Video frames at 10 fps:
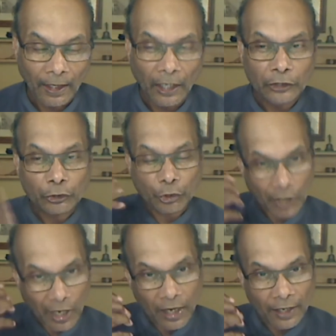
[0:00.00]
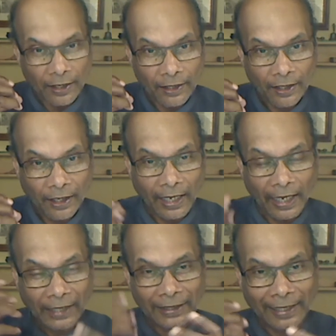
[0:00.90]
try
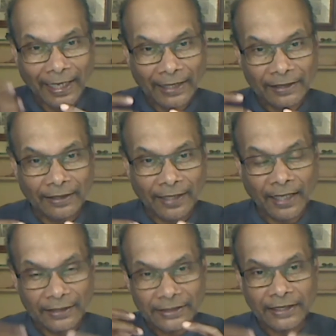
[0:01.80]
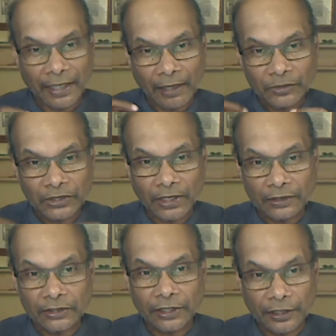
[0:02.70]
and get that same
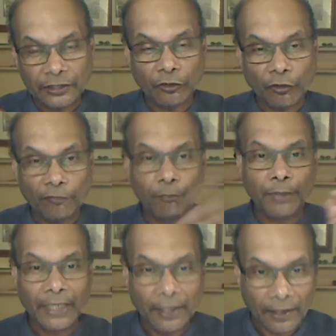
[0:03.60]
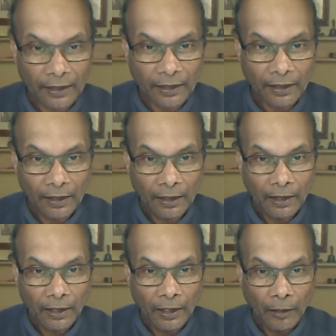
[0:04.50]
sensation of being.
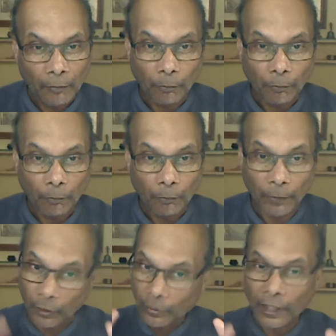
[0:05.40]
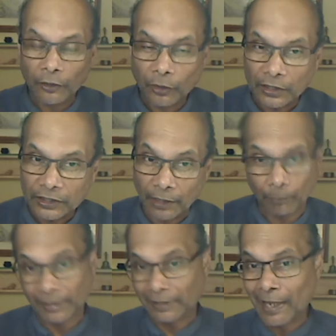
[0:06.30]
But okay, you can say,
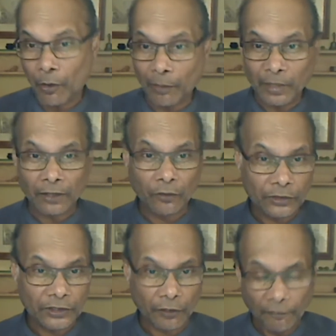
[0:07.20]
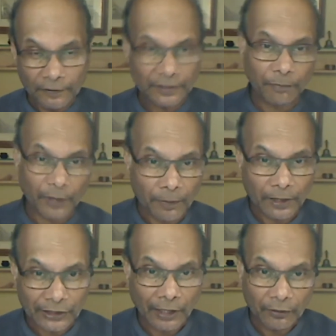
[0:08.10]
but now I'm in a noisy office and people are
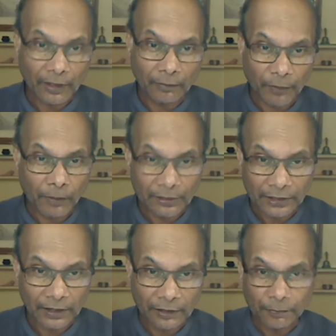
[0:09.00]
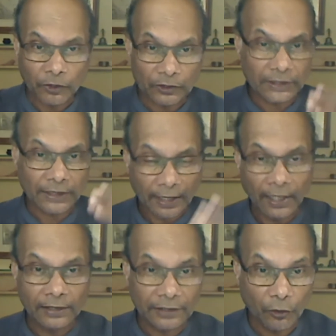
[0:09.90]
shouting and people are saying there's project deadlines
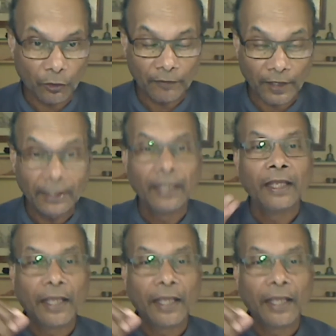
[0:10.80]
and all of that. And